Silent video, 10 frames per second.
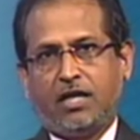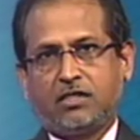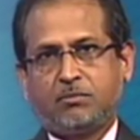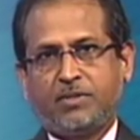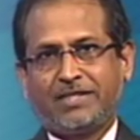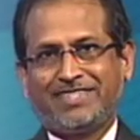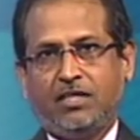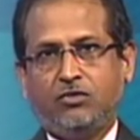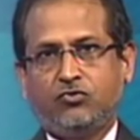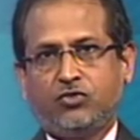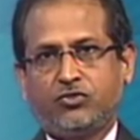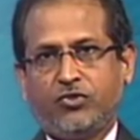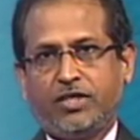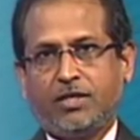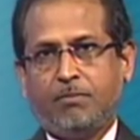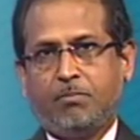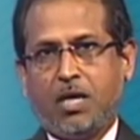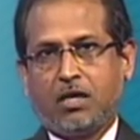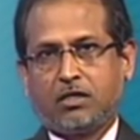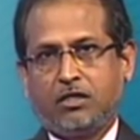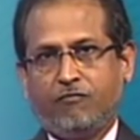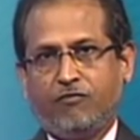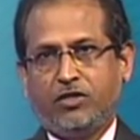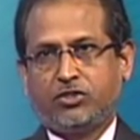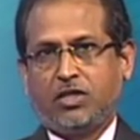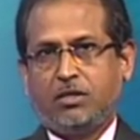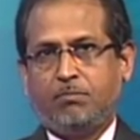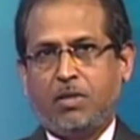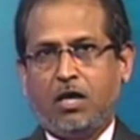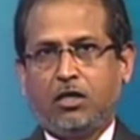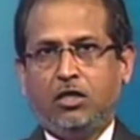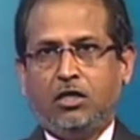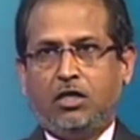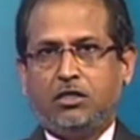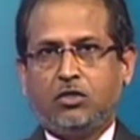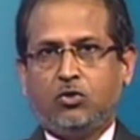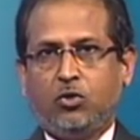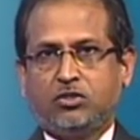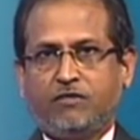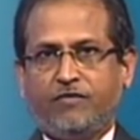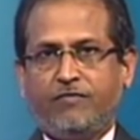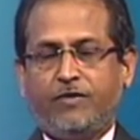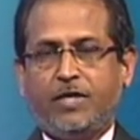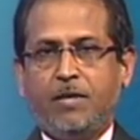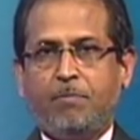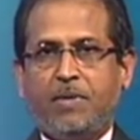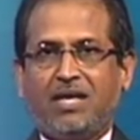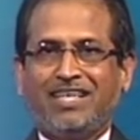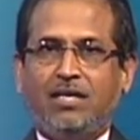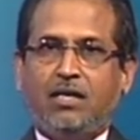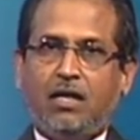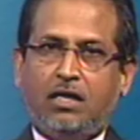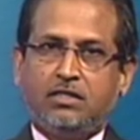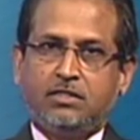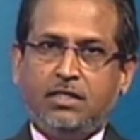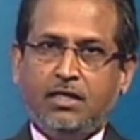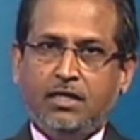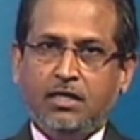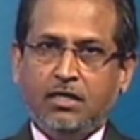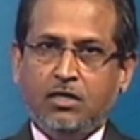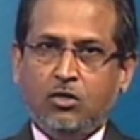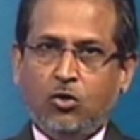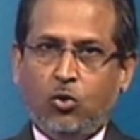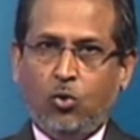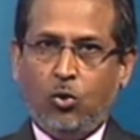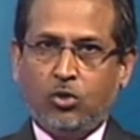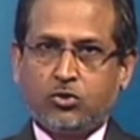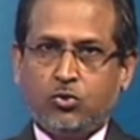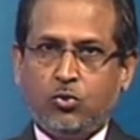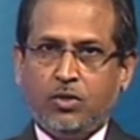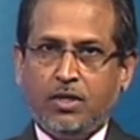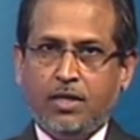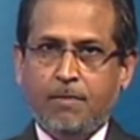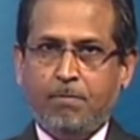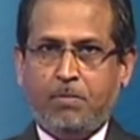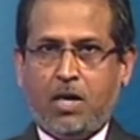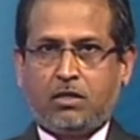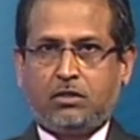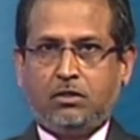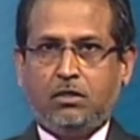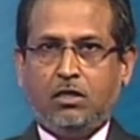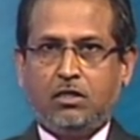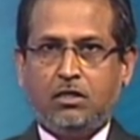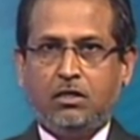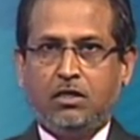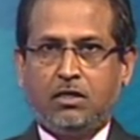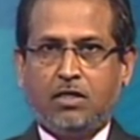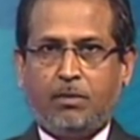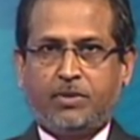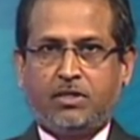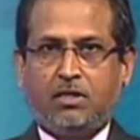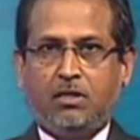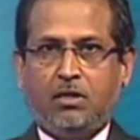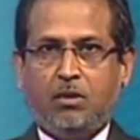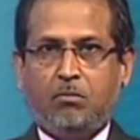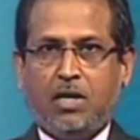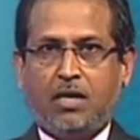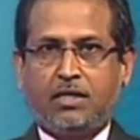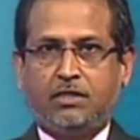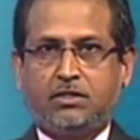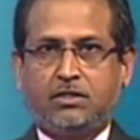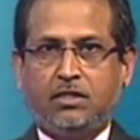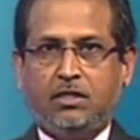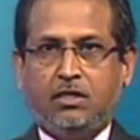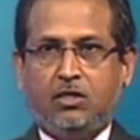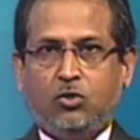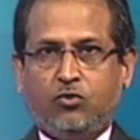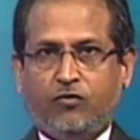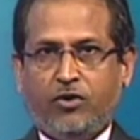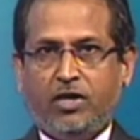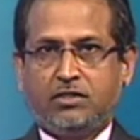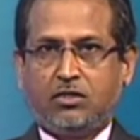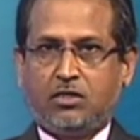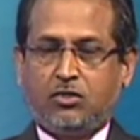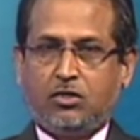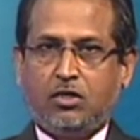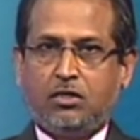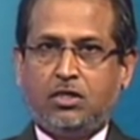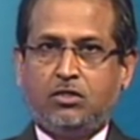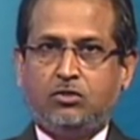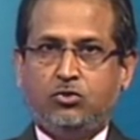aspects: interest rate impact, the inflation impact, and the cost of living impact, as they also impact the capital markets. Look for us on a